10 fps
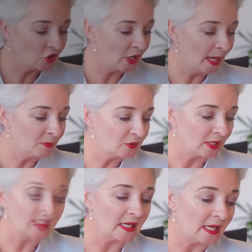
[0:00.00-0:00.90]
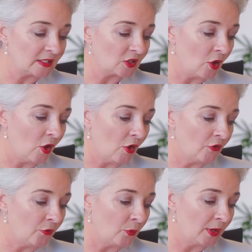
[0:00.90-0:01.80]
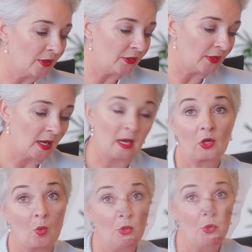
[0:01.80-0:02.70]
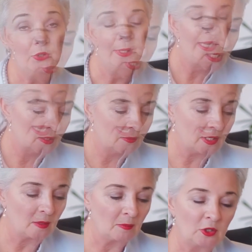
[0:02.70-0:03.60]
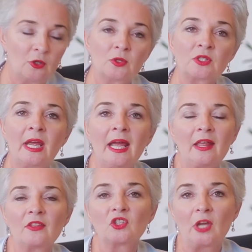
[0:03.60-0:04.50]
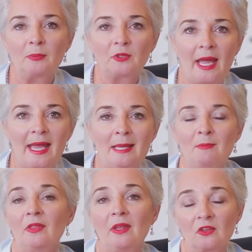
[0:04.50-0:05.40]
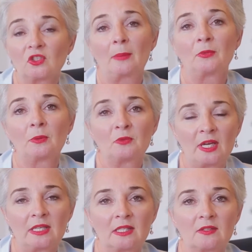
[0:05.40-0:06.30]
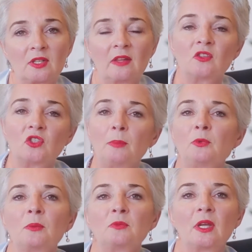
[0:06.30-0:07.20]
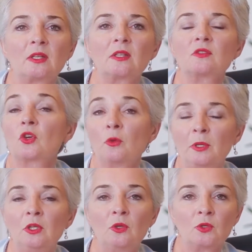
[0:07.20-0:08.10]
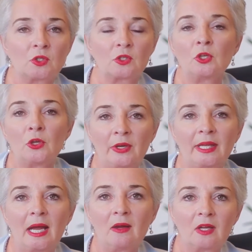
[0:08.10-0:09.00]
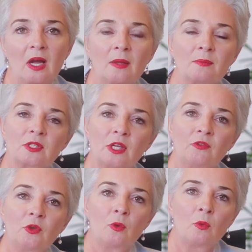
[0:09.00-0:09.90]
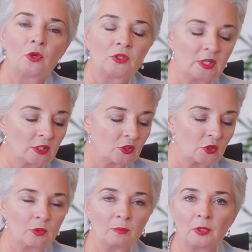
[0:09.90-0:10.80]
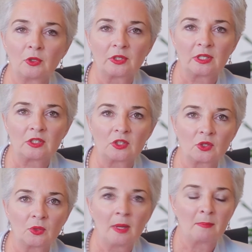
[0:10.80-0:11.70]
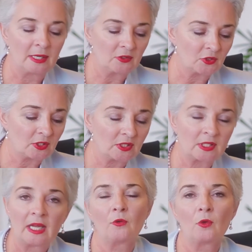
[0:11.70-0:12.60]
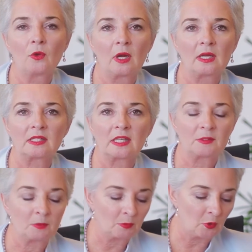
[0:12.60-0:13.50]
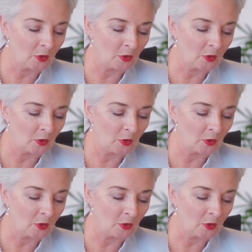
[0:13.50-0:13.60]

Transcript: chapter starts off with a quote that can be used. The chapter aim and then the chapter objectives. And the chapter objectives could be used as learning outcomes if you're wanting to build it into a matrix for assessment